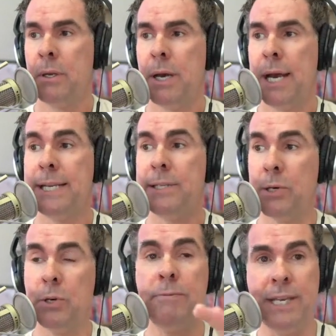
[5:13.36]
I
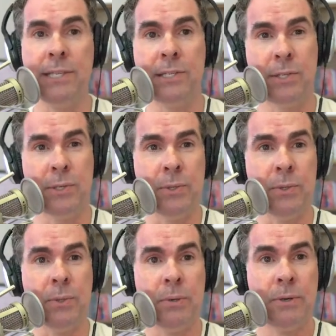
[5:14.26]
dove
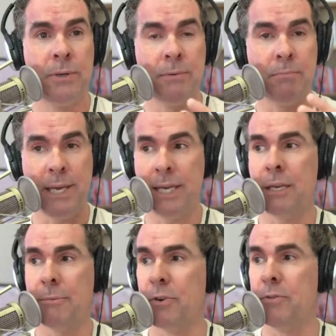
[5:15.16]
into making
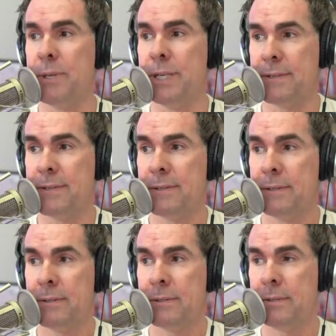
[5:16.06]
improvements
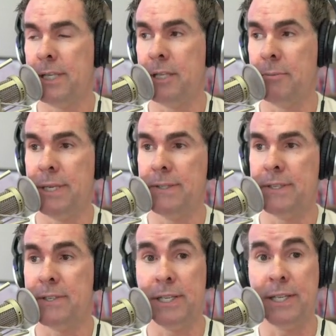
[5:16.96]
in the
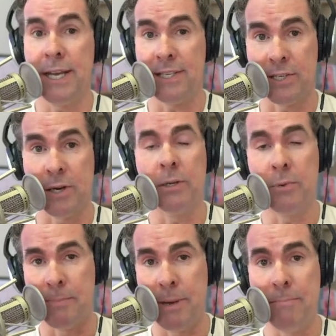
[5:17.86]
business and I started
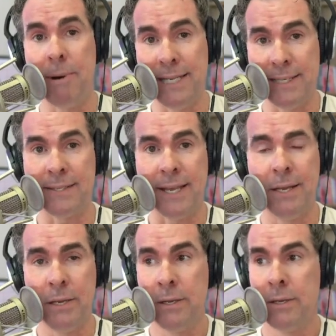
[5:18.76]
with my mindset
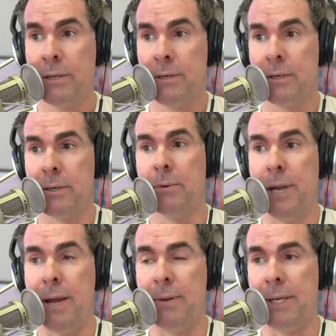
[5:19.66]

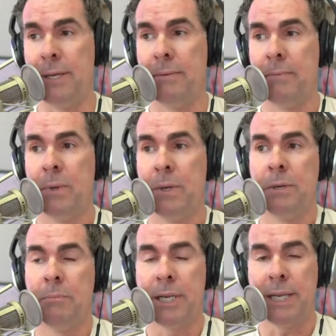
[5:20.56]
around it.
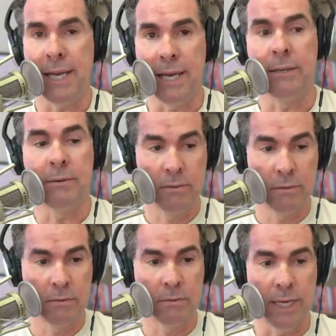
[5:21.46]
But again,
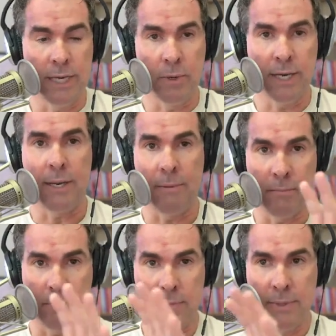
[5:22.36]
I don't want to,
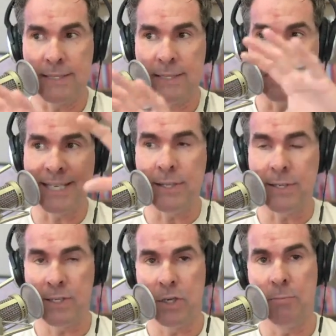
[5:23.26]
that's outside the
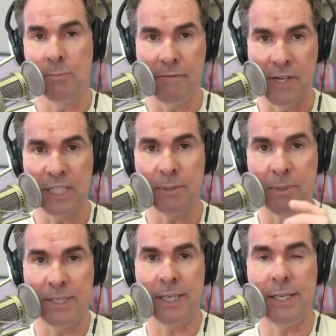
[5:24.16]
scope of this
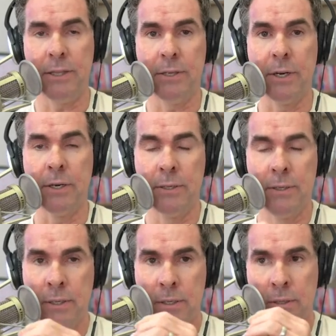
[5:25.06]
particular,
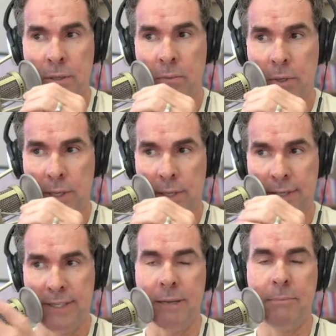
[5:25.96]

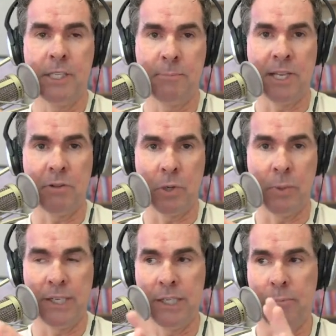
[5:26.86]
this particular
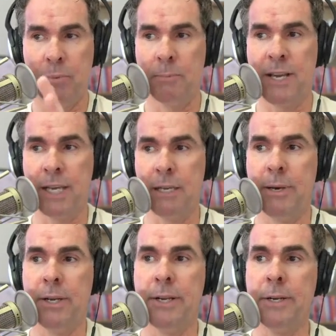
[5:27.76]
quick tip, what I'm talking
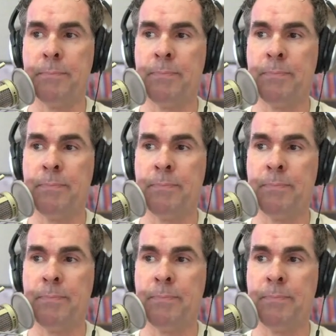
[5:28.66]
about here.